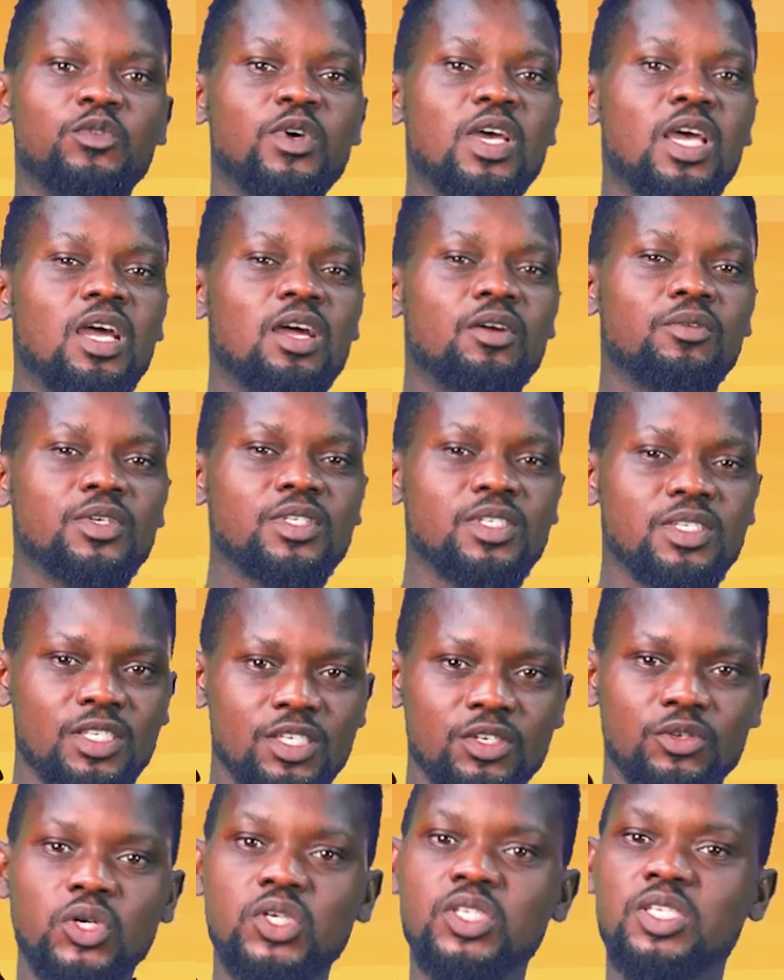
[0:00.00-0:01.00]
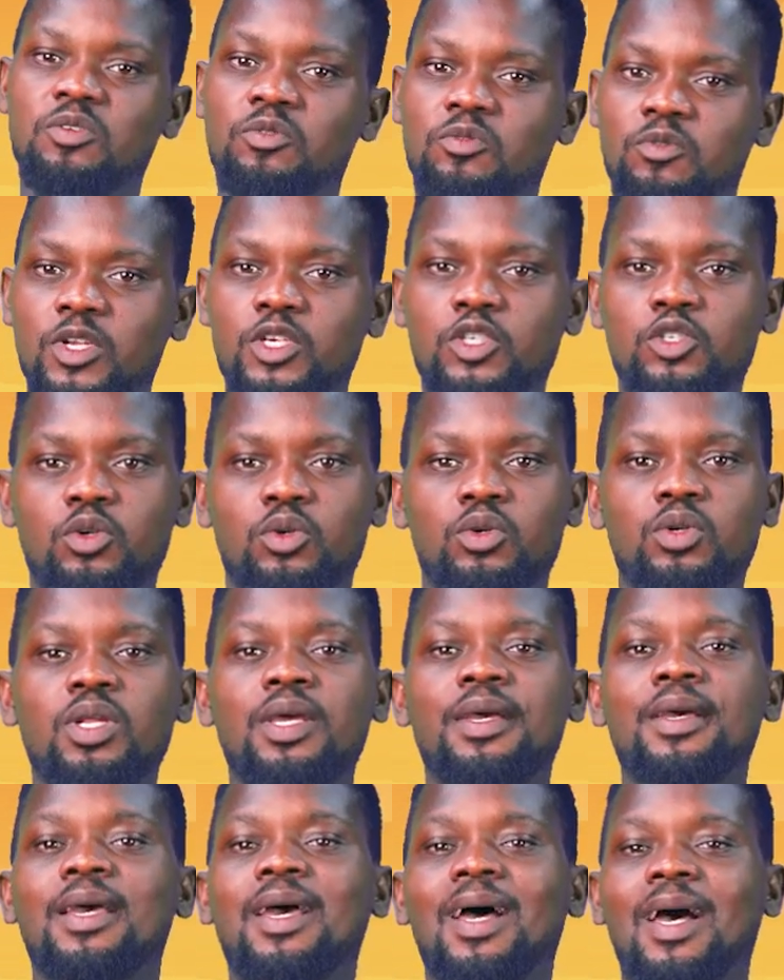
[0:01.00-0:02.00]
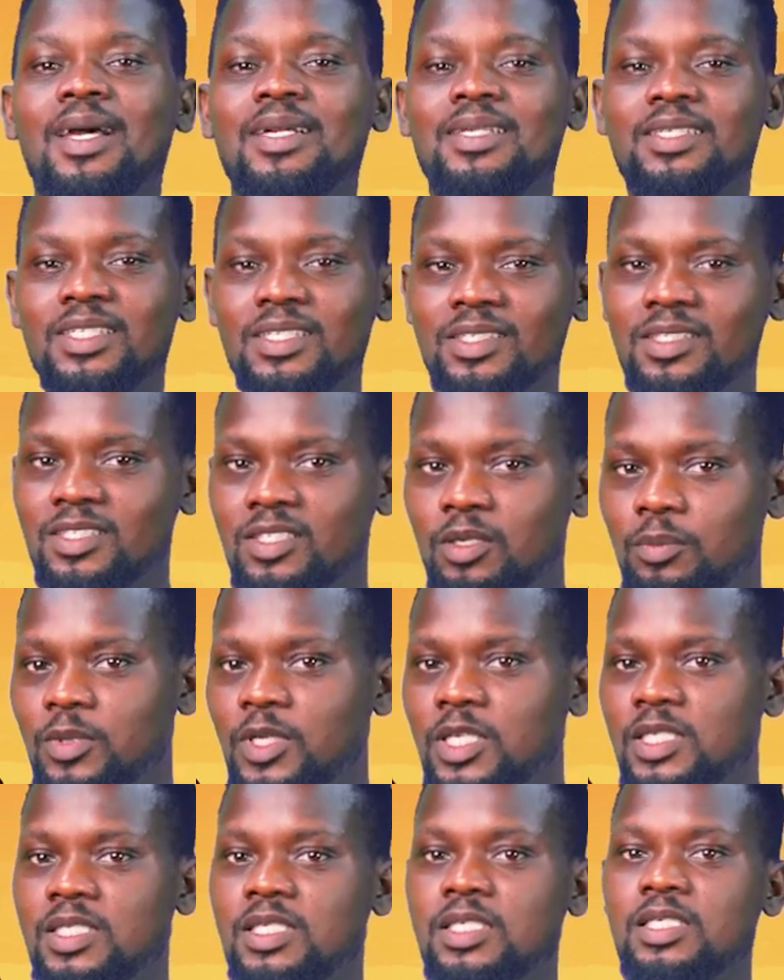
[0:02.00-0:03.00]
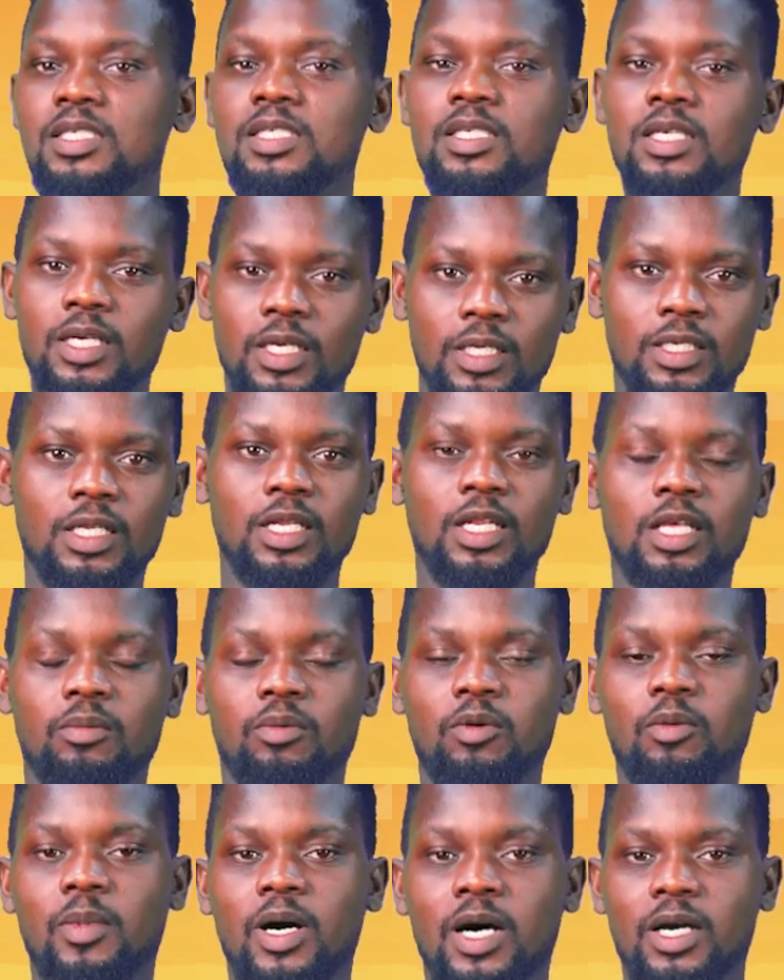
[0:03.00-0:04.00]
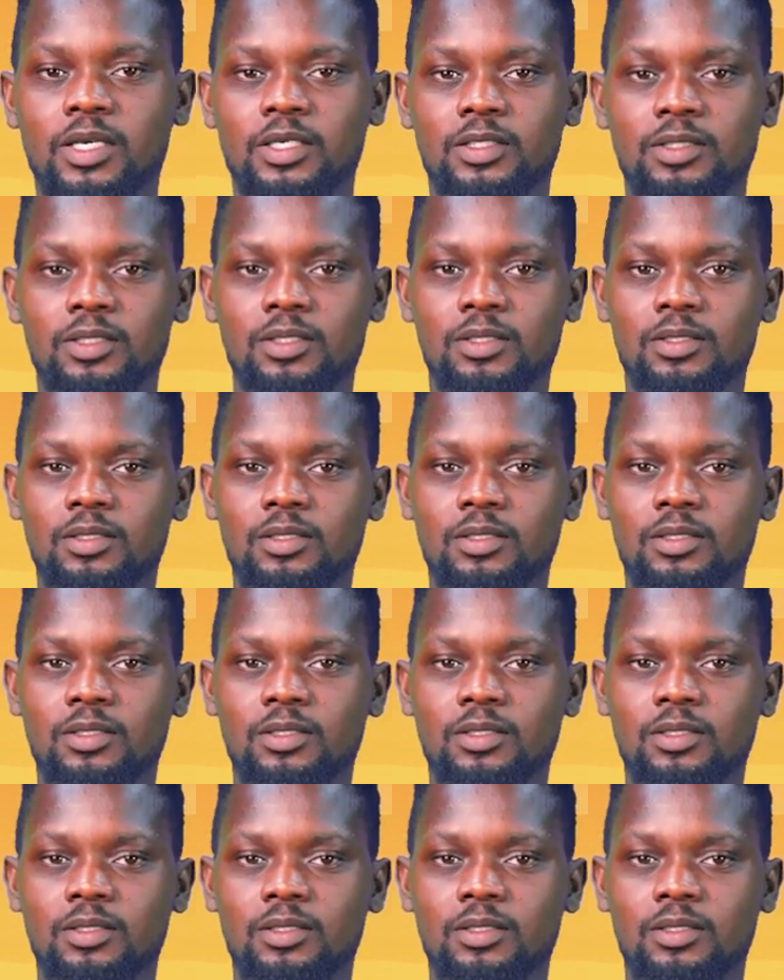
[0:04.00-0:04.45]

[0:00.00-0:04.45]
very serious inflation and instability in the labor market.